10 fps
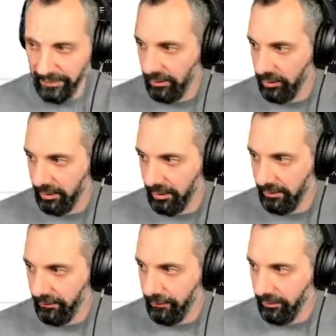in all
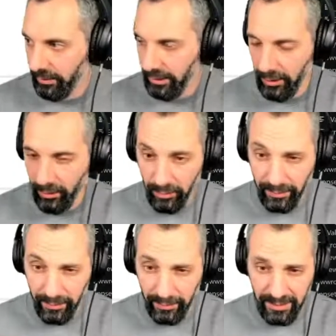the
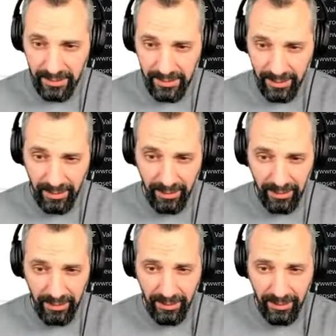necessary